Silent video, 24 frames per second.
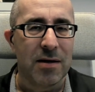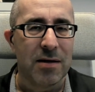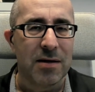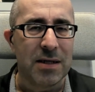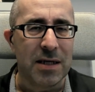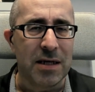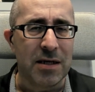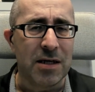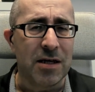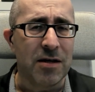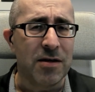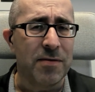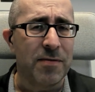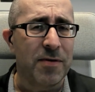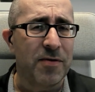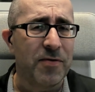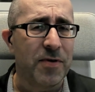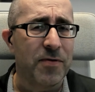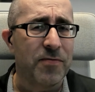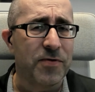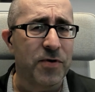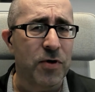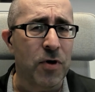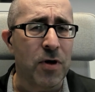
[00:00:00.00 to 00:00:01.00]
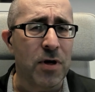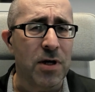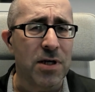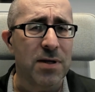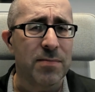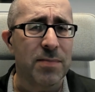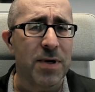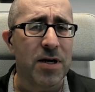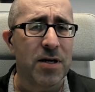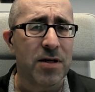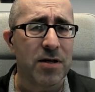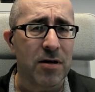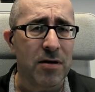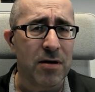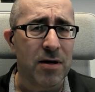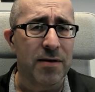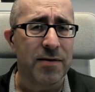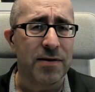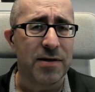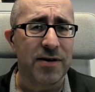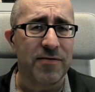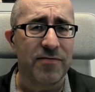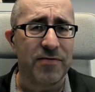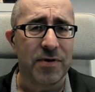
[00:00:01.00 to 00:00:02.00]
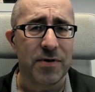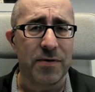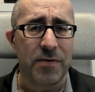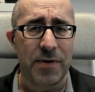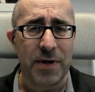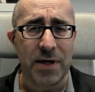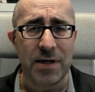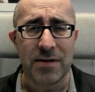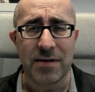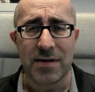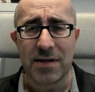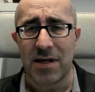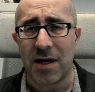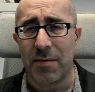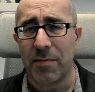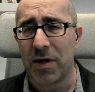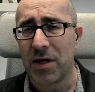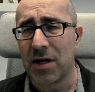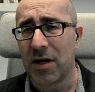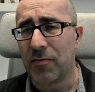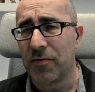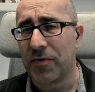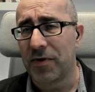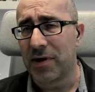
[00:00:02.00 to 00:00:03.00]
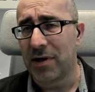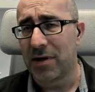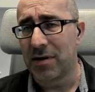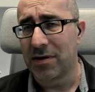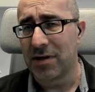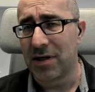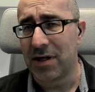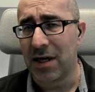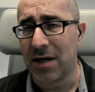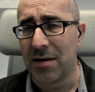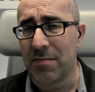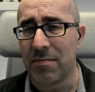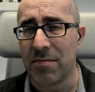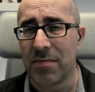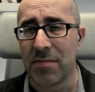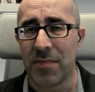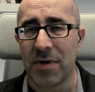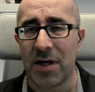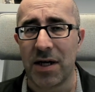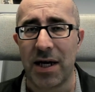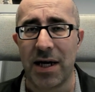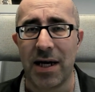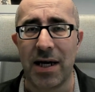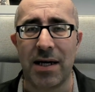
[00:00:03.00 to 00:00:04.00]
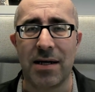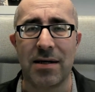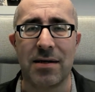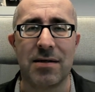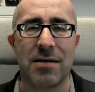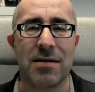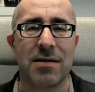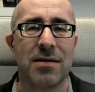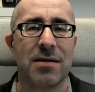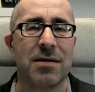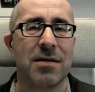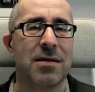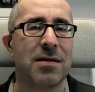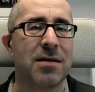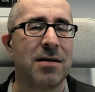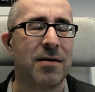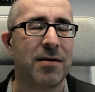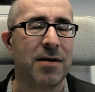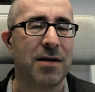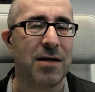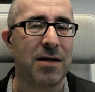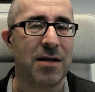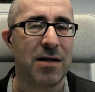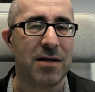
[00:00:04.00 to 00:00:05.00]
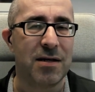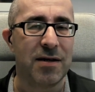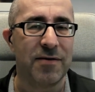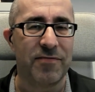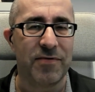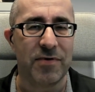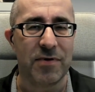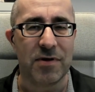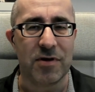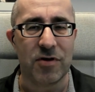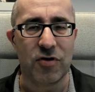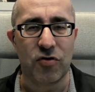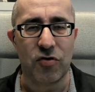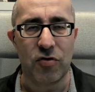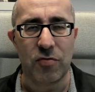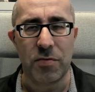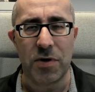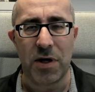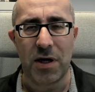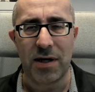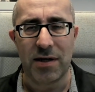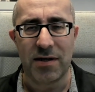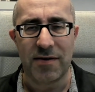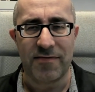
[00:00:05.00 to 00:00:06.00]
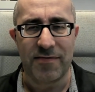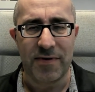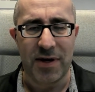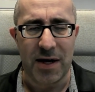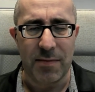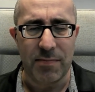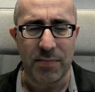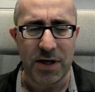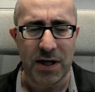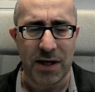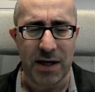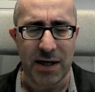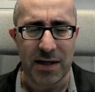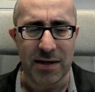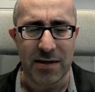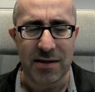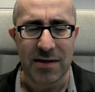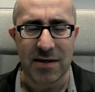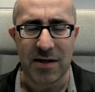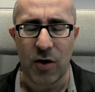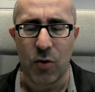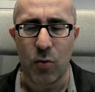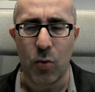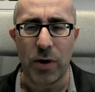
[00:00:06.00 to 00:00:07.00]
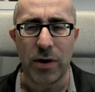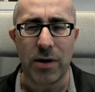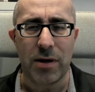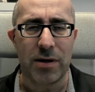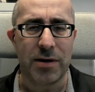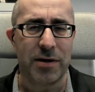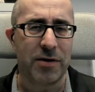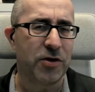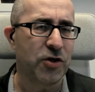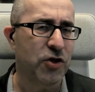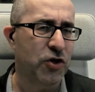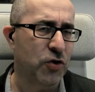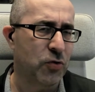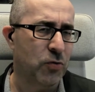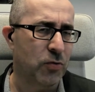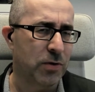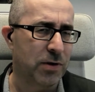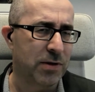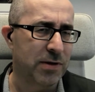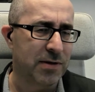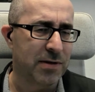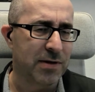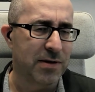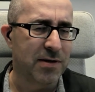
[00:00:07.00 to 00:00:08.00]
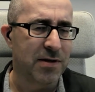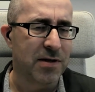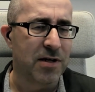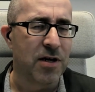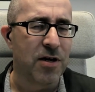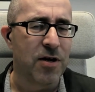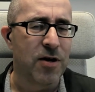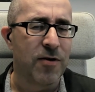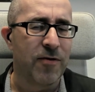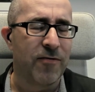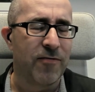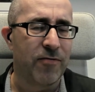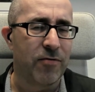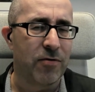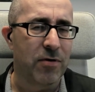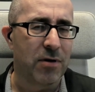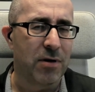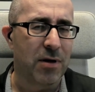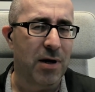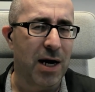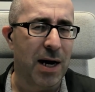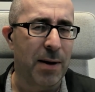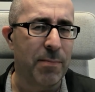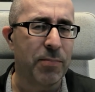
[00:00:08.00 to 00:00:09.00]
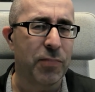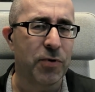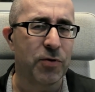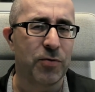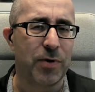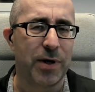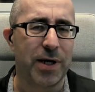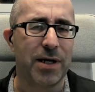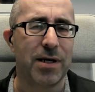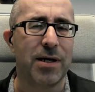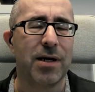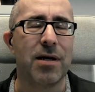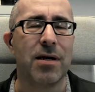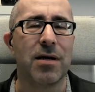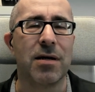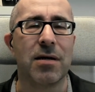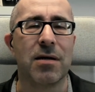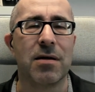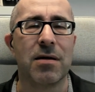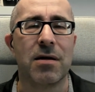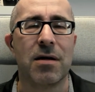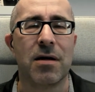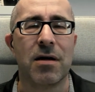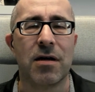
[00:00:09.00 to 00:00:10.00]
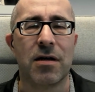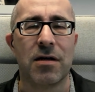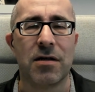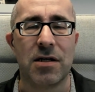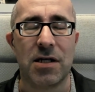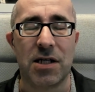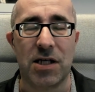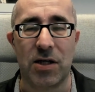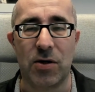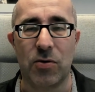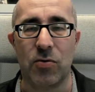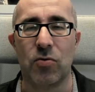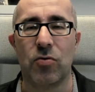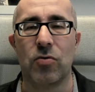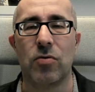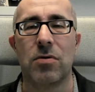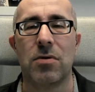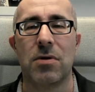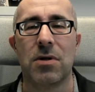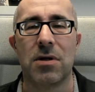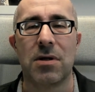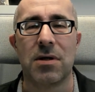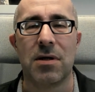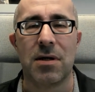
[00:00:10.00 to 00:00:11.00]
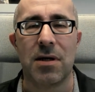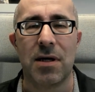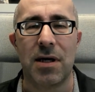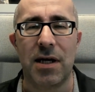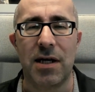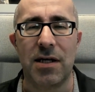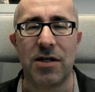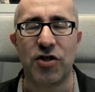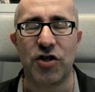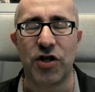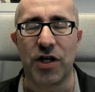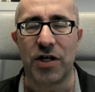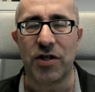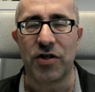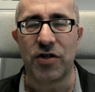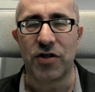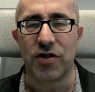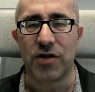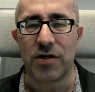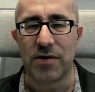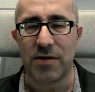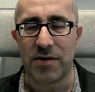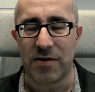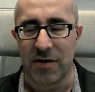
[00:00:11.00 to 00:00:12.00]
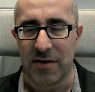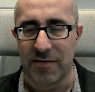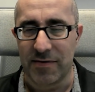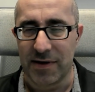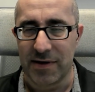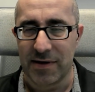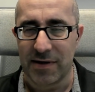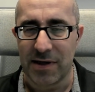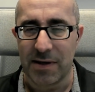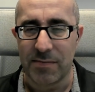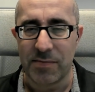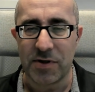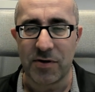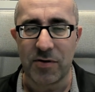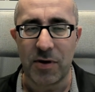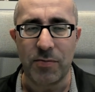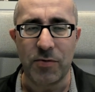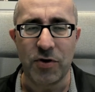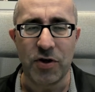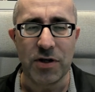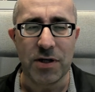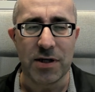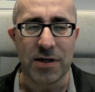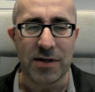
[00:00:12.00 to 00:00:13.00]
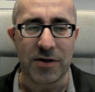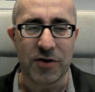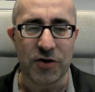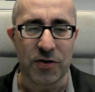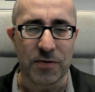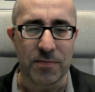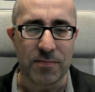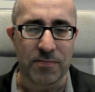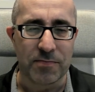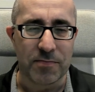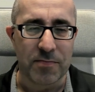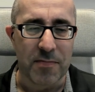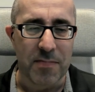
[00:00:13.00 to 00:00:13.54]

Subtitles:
So now that we've talked about all the different things coming up with RTM and the different cumulative updates, so what are your choices for upgrading to Exchange Server Subscription Edition?